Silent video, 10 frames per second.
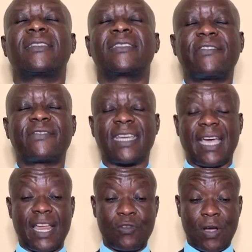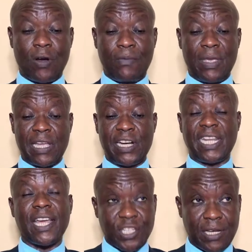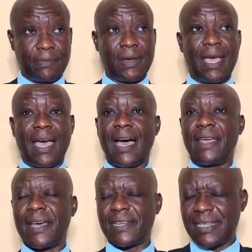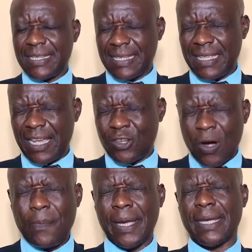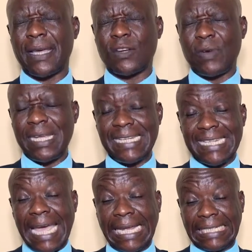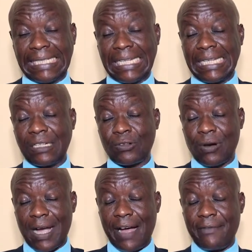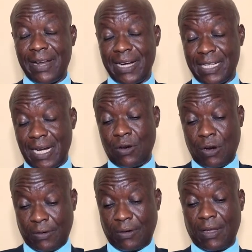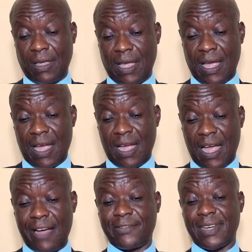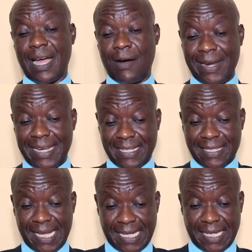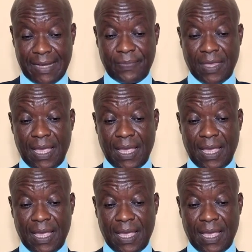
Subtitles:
safety, and well-being leadership, and that is a topic that we intend to cover later on after our next lecture.